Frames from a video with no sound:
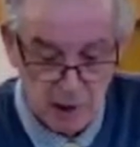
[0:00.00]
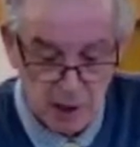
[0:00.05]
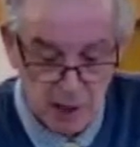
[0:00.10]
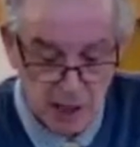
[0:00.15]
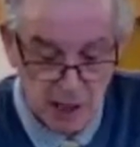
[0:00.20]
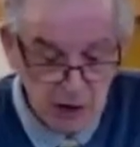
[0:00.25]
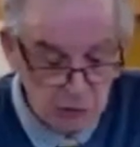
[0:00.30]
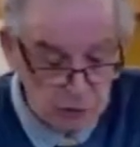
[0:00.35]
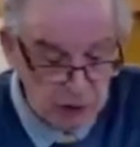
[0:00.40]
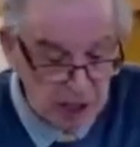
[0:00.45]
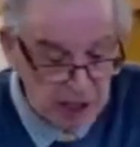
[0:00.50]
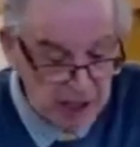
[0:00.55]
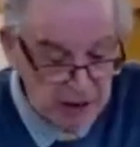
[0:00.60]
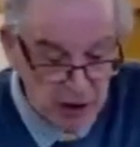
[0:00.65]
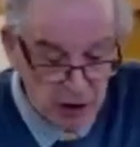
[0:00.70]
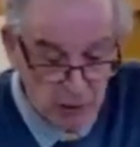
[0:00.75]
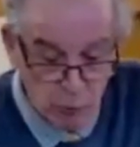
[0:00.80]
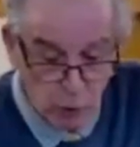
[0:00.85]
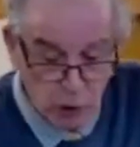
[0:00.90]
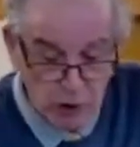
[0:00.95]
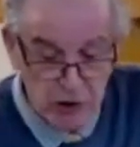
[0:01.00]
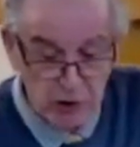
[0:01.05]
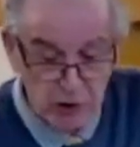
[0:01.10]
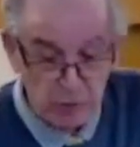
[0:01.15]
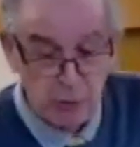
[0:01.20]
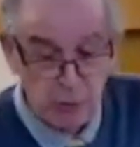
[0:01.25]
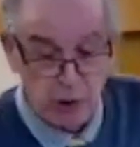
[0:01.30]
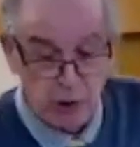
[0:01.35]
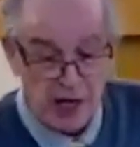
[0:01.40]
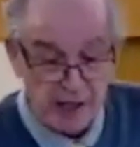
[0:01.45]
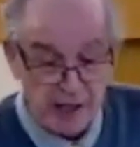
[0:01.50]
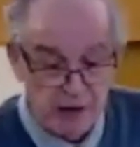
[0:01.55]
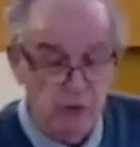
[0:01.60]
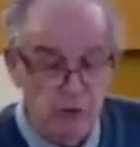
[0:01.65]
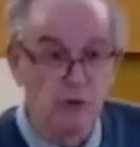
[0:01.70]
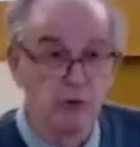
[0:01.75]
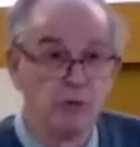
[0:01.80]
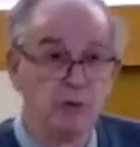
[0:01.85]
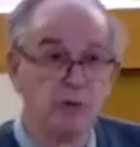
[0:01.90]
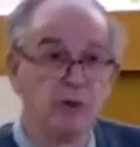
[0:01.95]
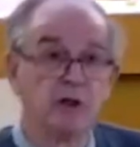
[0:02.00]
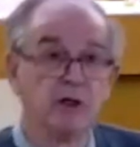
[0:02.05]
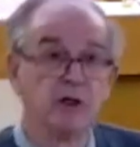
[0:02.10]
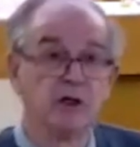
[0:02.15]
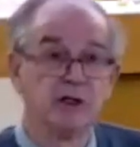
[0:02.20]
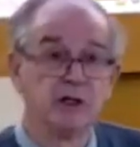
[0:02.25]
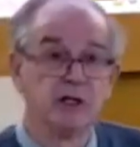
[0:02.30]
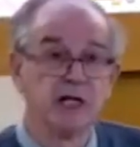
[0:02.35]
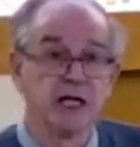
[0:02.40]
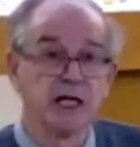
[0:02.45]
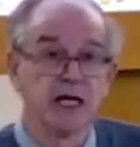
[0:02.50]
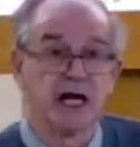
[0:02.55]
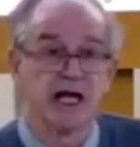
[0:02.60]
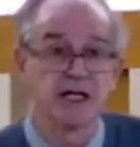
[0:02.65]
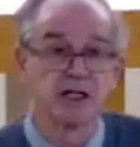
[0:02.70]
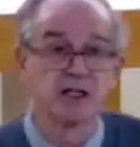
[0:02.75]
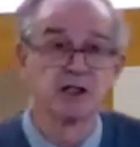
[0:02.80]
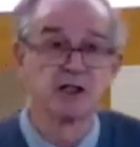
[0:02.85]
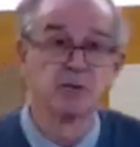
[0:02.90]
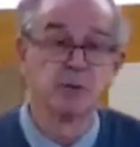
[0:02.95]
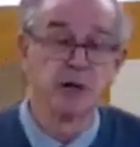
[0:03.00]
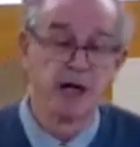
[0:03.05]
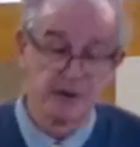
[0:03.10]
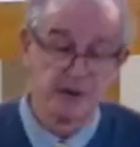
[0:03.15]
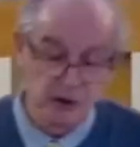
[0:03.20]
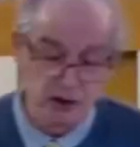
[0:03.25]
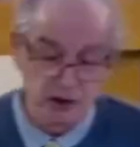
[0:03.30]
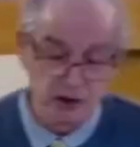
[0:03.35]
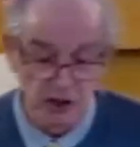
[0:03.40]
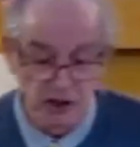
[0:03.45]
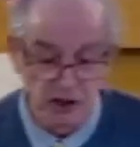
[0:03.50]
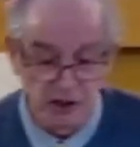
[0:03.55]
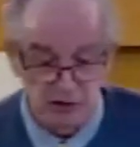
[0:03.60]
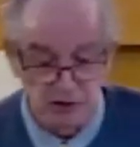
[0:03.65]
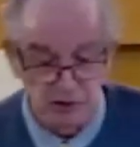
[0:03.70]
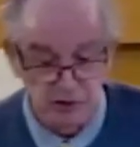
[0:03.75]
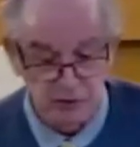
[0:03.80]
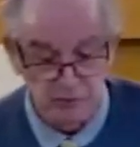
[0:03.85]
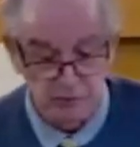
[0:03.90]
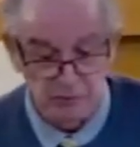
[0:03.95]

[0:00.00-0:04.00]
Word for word: He's really the unwanted bridegroom neglected by the church.